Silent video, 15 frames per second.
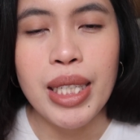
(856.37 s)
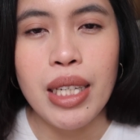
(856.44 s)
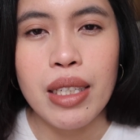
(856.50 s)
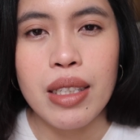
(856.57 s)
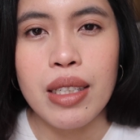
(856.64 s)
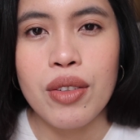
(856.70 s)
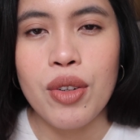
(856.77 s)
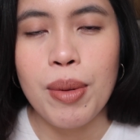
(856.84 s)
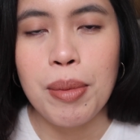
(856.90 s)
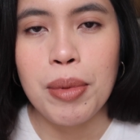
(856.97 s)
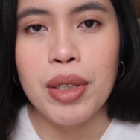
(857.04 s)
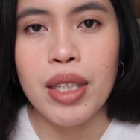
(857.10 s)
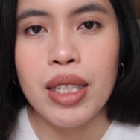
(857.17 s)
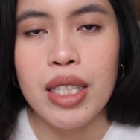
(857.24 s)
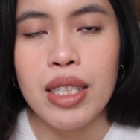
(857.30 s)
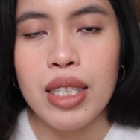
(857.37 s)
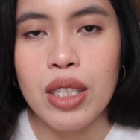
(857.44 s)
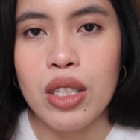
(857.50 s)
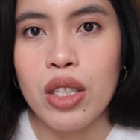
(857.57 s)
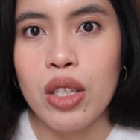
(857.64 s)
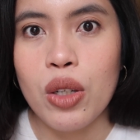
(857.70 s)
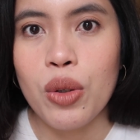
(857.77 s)
I did remember that it did
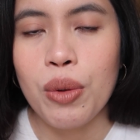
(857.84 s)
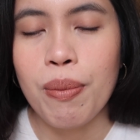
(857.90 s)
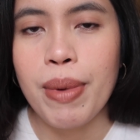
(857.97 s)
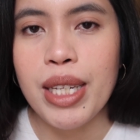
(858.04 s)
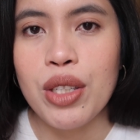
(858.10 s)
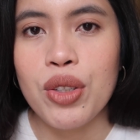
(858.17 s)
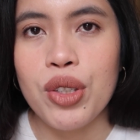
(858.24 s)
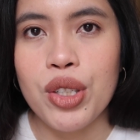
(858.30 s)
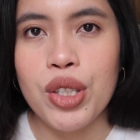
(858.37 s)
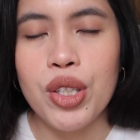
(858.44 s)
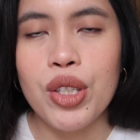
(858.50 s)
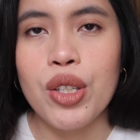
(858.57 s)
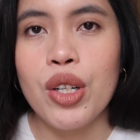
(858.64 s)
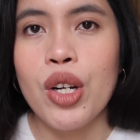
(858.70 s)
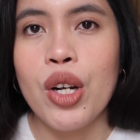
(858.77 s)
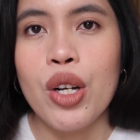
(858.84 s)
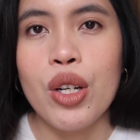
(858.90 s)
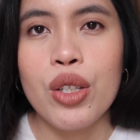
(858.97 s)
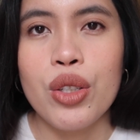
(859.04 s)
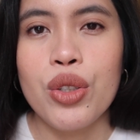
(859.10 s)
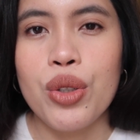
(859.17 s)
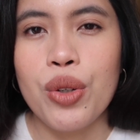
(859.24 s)
look better
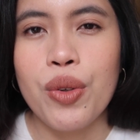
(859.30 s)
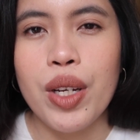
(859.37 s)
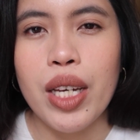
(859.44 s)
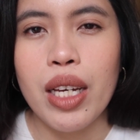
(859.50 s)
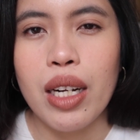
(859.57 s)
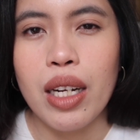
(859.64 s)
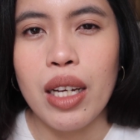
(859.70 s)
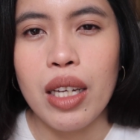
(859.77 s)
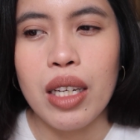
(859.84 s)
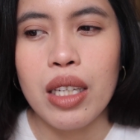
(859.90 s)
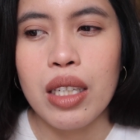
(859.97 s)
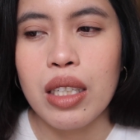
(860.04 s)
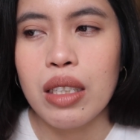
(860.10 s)
during like